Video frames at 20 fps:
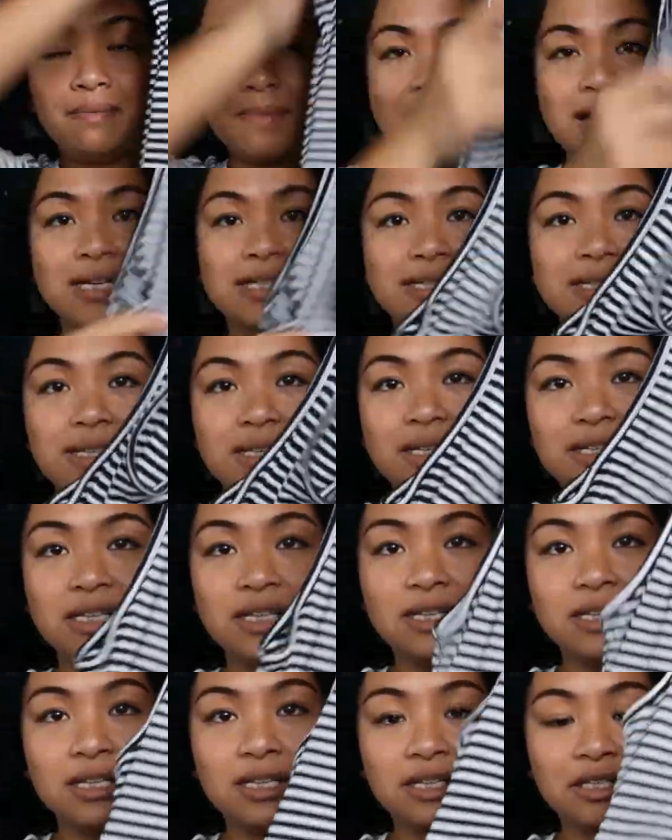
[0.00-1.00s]
maxi
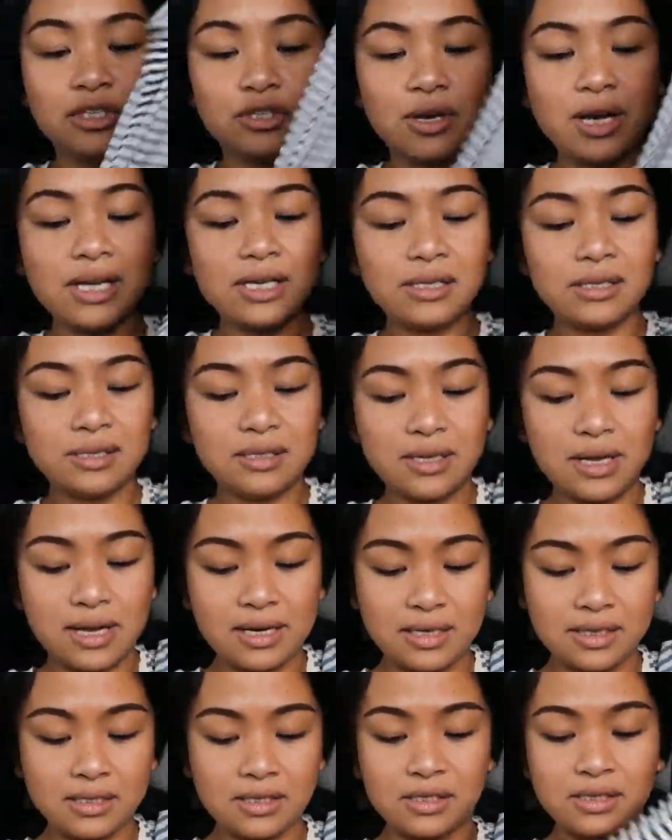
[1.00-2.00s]
dress,
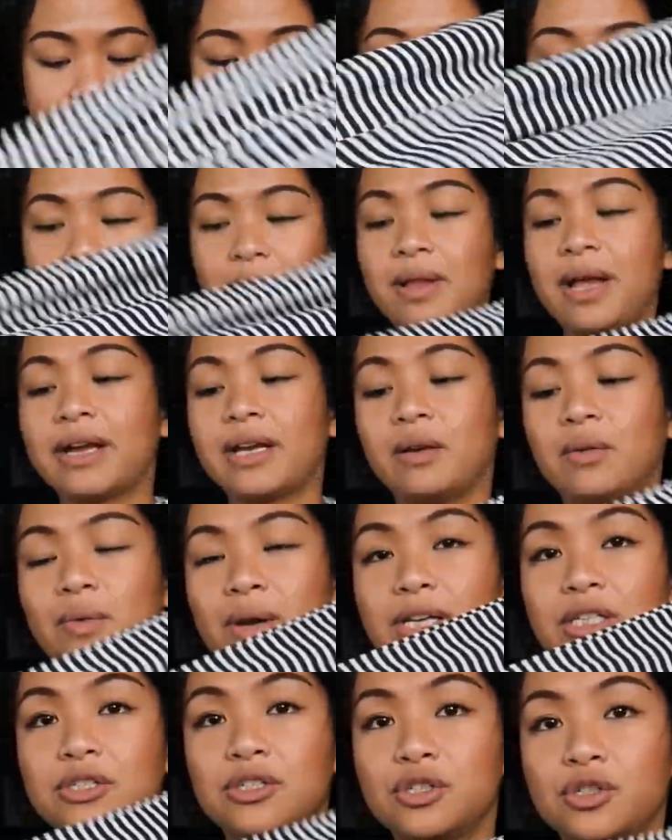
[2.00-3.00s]
and it's black and
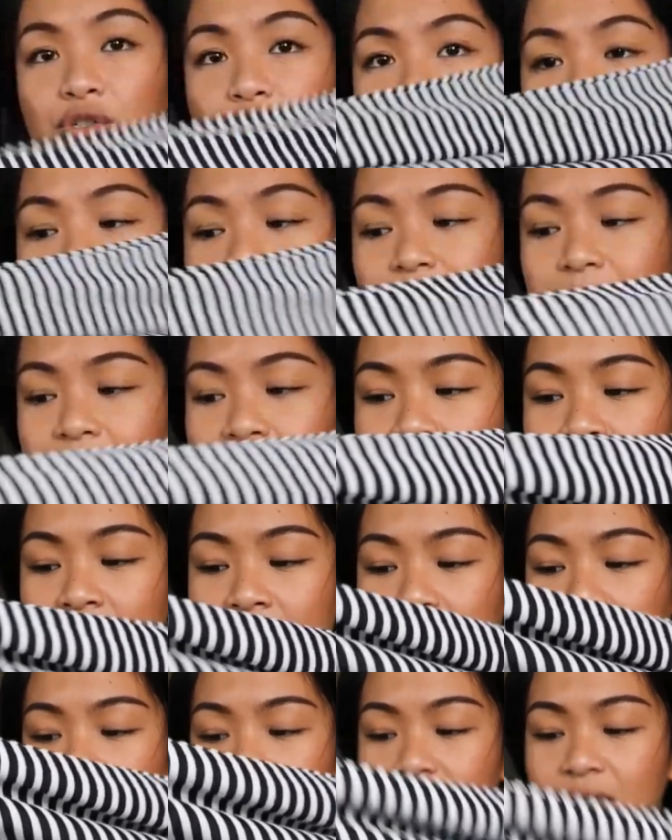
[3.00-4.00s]
white striped,
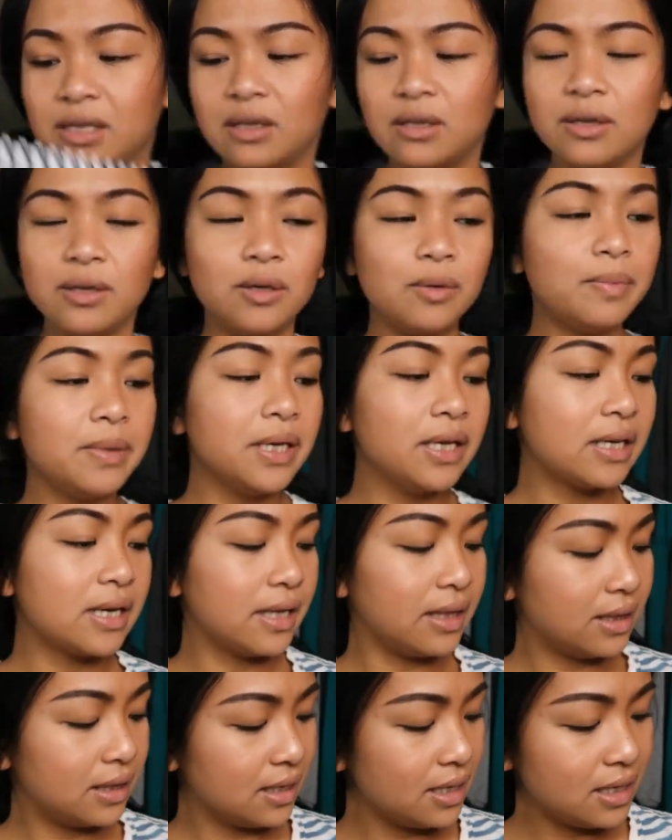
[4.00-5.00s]
and it's a little bit,
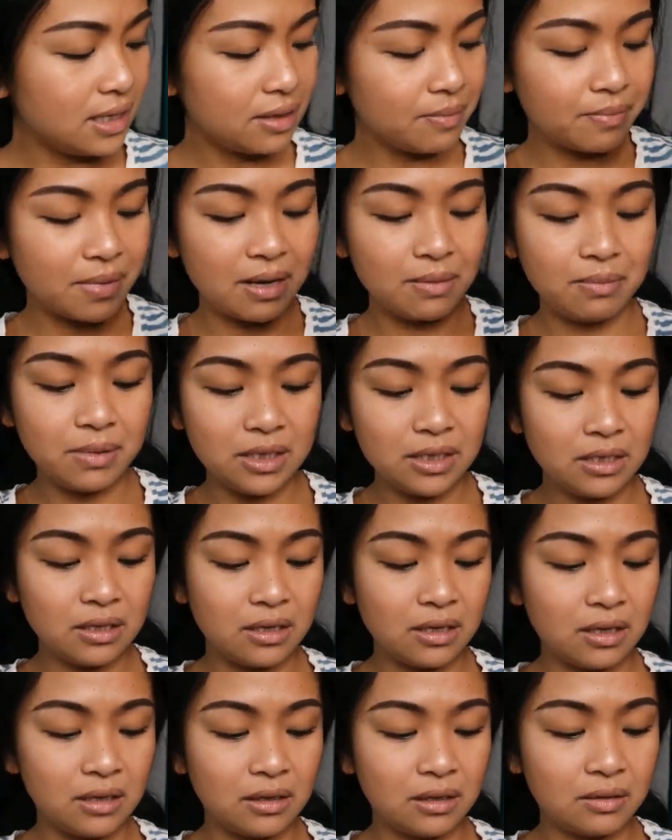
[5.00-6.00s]
I think it might be
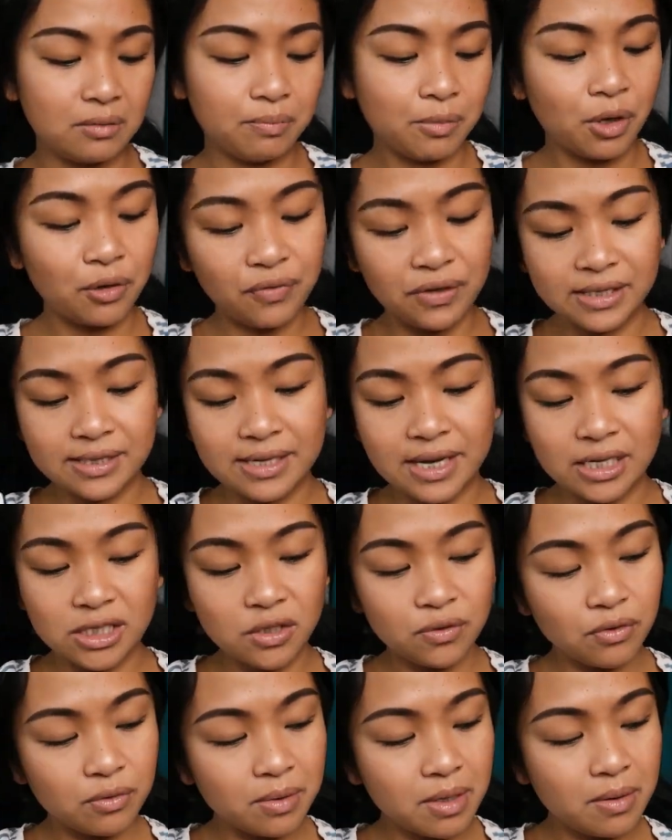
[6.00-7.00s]
perfect
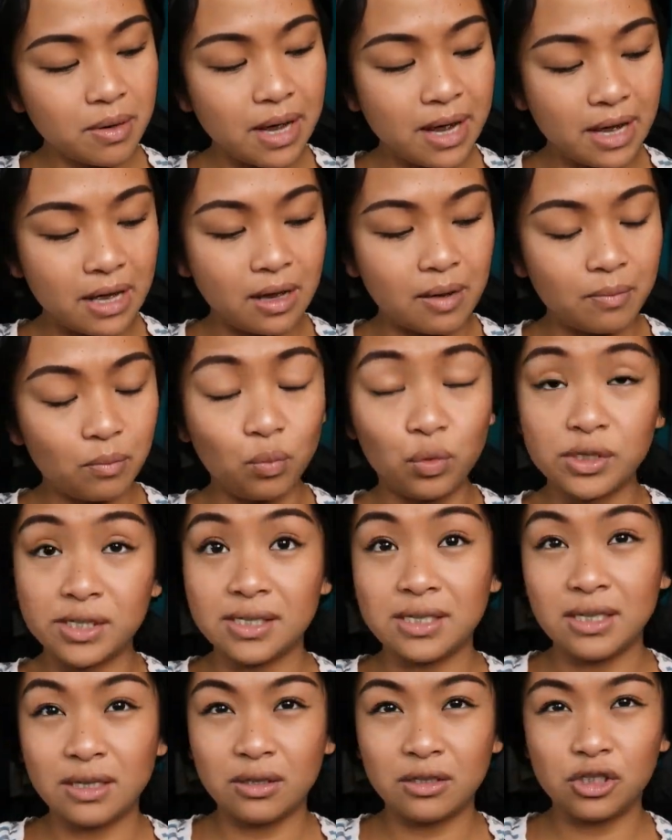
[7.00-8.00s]
size for me. We'll
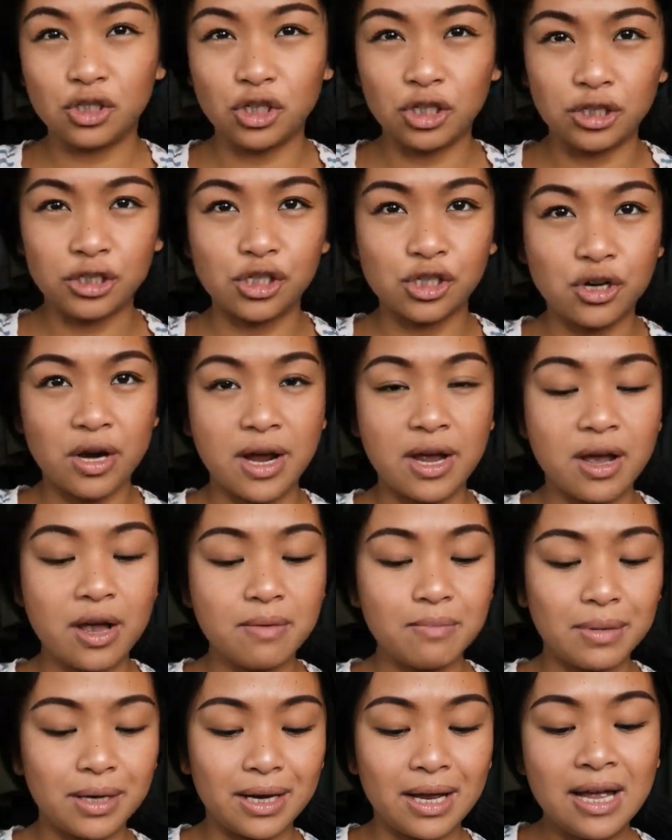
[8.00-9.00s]
see it during the try
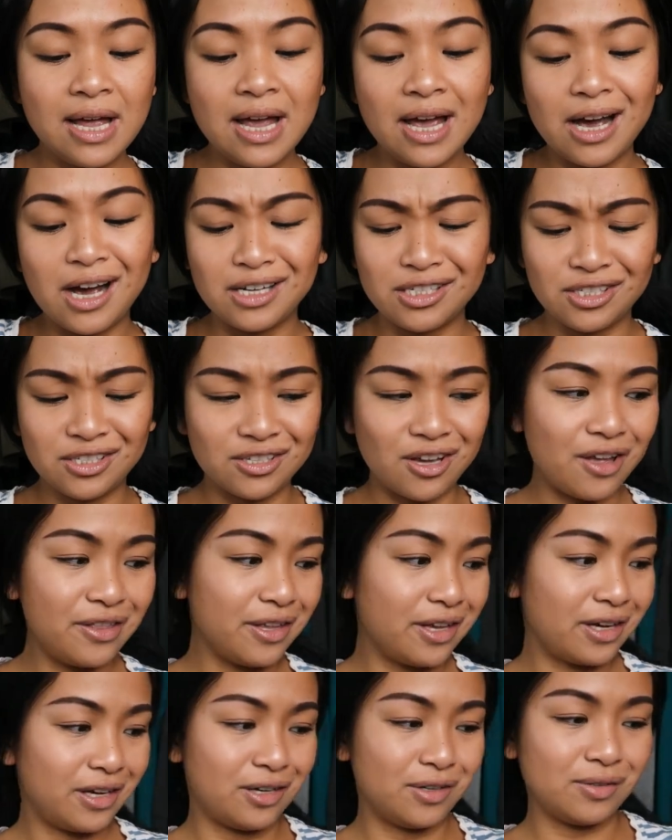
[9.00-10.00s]
on, but I just saw
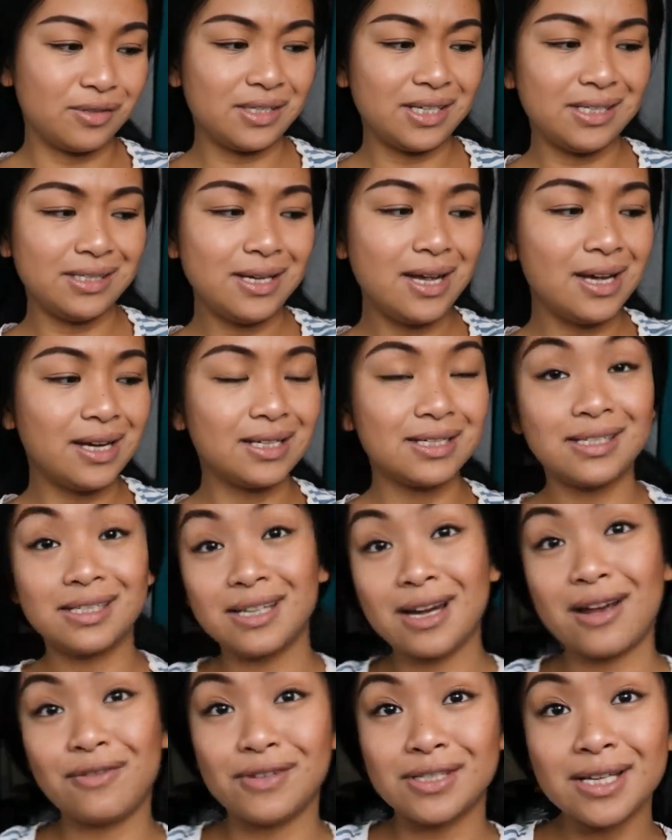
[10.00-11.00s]
that and I was like, dang, it
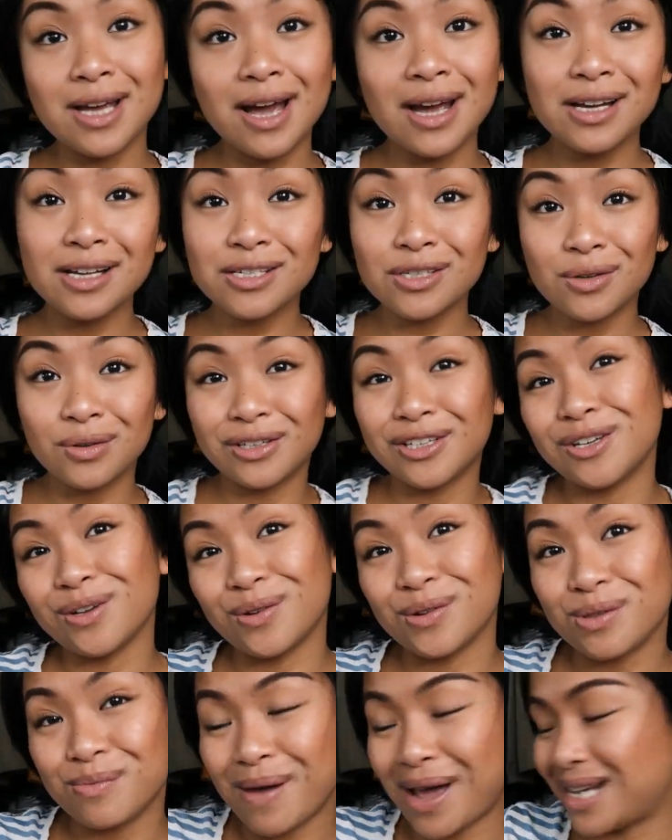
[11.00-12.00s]
doesn't have a tag, so it can
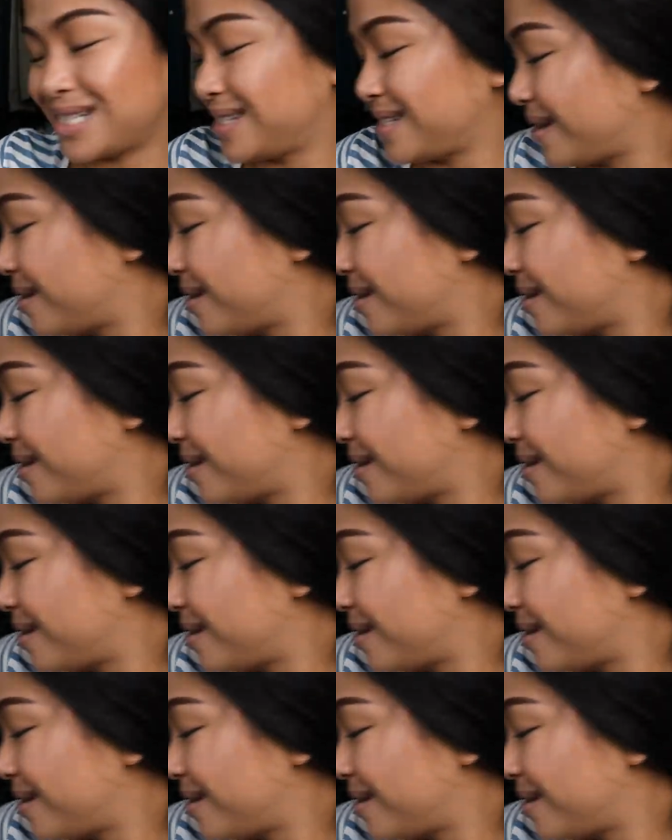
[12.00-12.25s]
go in the back